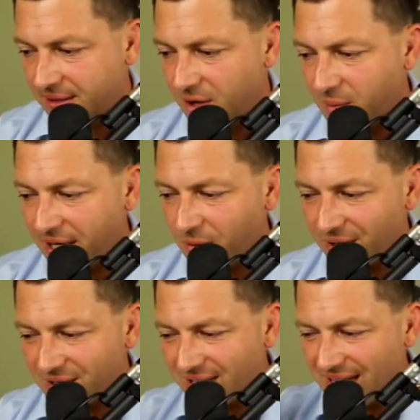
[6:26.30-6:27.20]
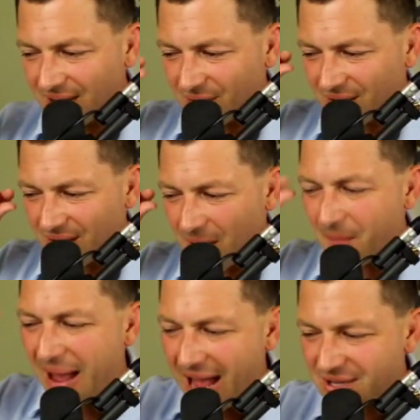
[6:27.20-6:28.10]
Nobody wants to even
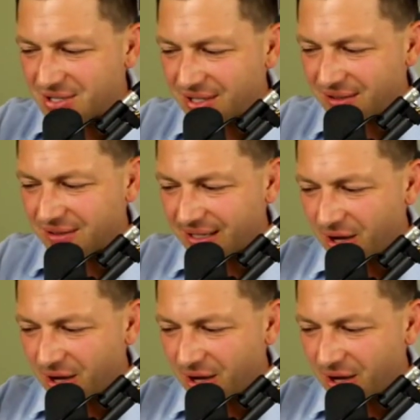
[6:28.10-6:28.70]
imagine,